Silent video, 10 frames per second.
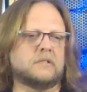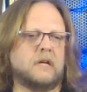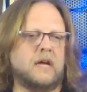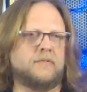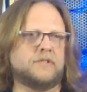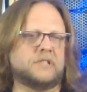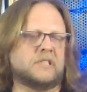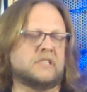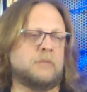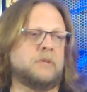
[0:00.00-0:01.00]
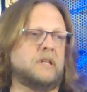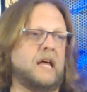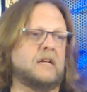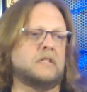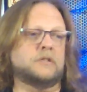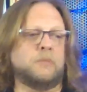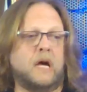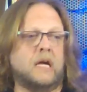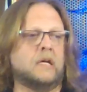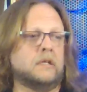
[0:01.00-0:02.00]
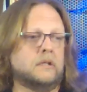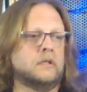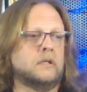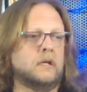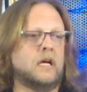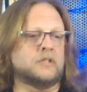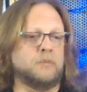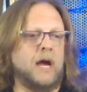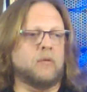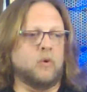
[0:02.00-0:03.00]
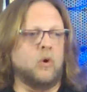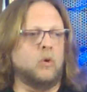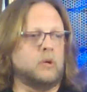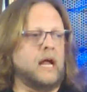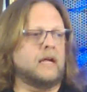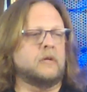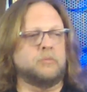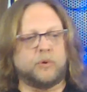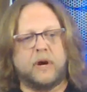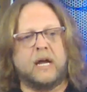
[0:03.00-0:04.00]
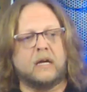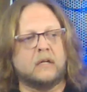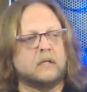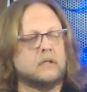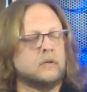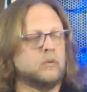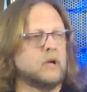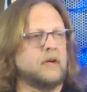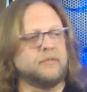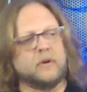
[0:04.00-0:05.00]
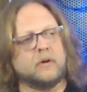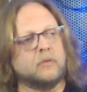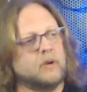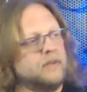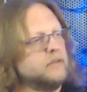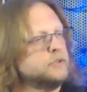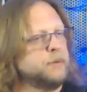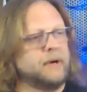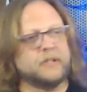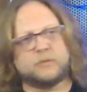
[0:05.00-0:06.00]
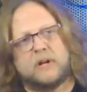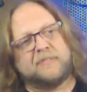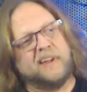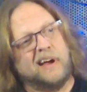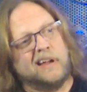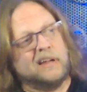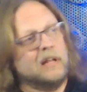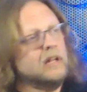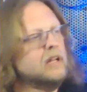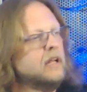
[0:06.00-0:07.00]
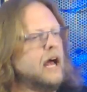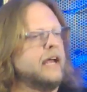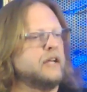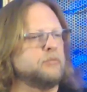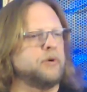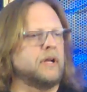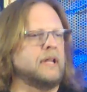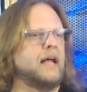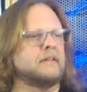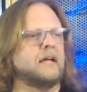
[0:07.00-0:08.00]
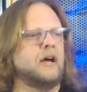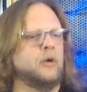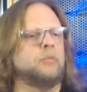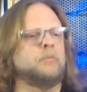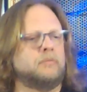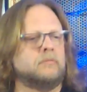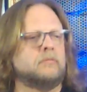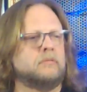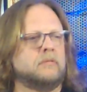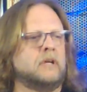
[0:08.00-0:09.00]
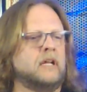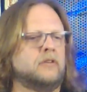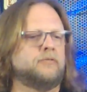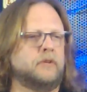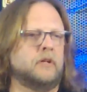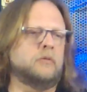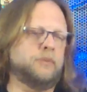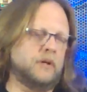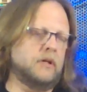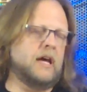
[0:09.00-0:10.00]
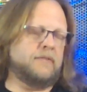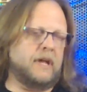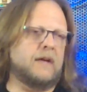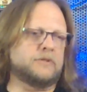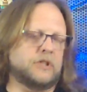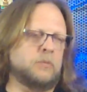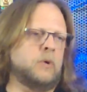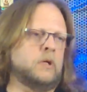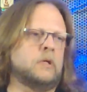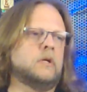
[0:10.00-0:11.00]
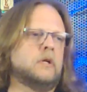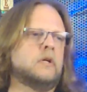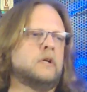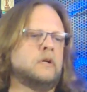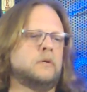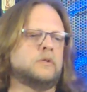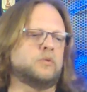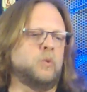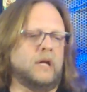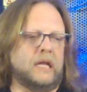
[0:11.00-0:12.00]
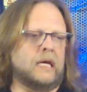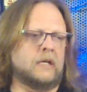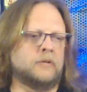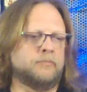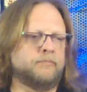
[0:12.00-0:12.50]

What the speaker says: I've just accepted that as my role, what I can bring, what I've learned, what I've experienced, what I've done. I can bring that to help. And if, you know, you have to have someone who is willing